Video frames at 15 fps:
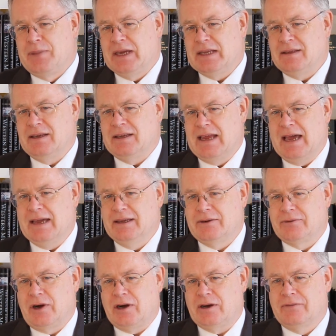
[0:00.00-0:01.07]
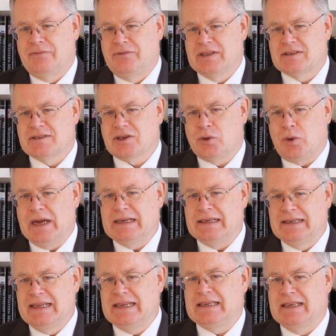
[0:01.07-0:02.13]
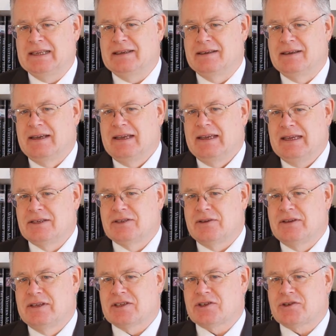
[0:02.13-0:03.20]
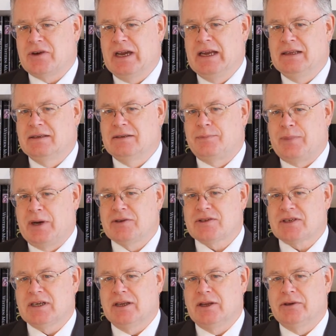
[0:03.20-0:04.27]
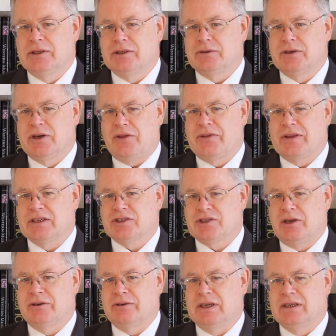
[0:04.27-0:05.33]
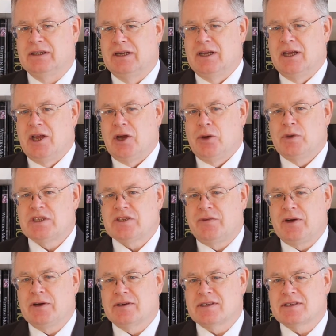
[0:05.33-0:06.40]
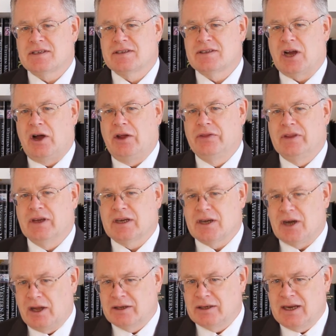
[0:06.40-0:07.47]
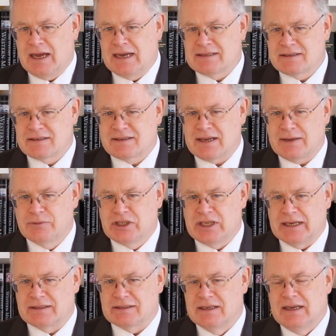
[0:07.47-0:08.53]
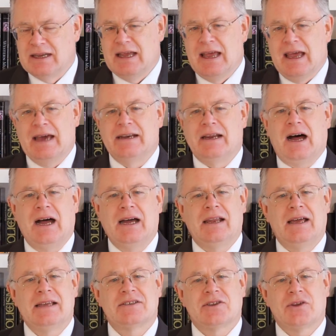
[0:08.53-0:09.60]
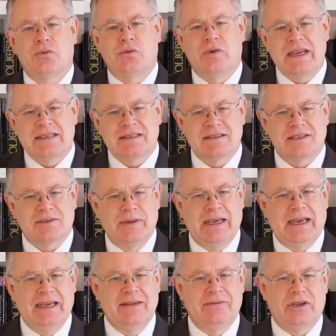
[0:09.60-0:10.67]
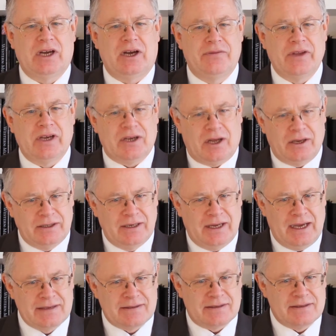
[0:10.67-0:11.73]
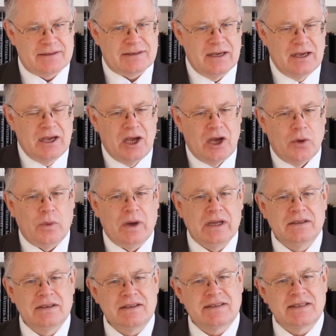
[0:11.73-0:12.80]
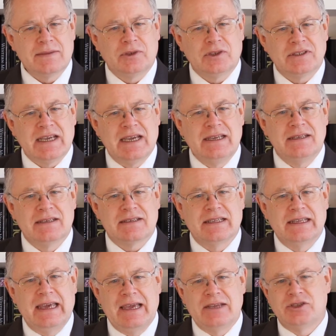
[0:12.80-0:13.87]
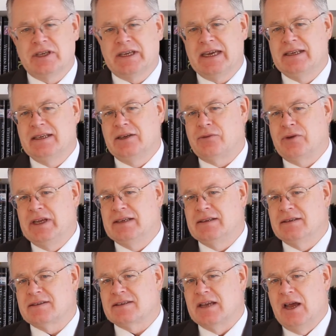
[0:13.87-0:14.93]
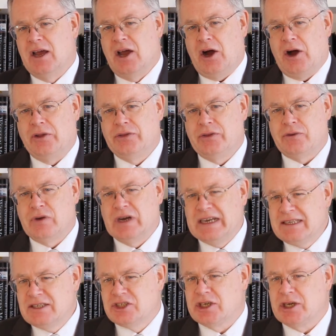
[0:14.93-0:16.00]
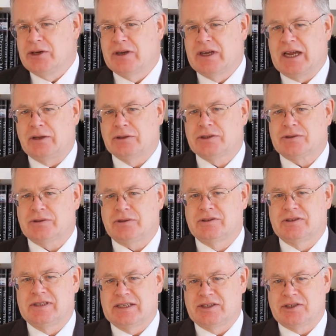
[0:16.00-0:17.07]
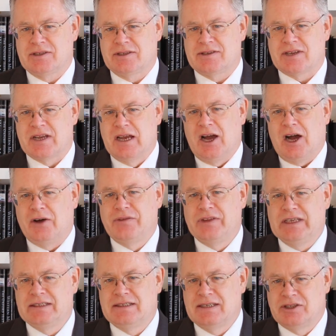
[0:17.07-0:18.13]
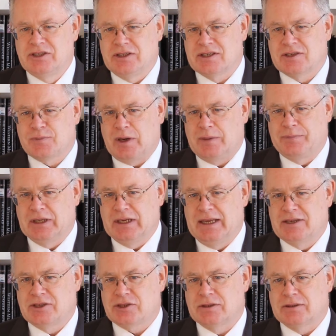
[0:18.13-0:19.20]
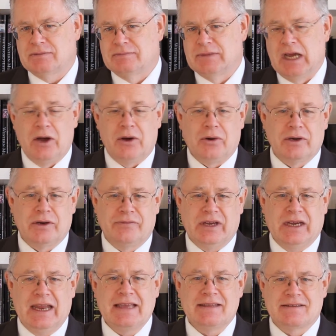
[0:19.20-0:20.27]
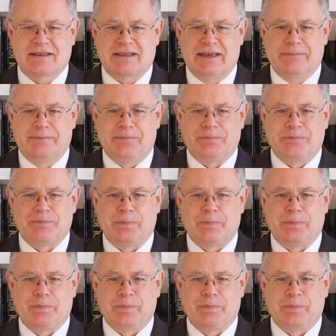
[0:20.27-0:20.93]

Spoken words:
Picnic at Hanging Rock fits quite neatly into the Australian post-colonial Gothic genre, which focuses on the colonised subject and highlights the racist behaviour of the colonisers, while simultaneously educating readers on the religio-cultural traditions of the indigenous population, or of the landscape.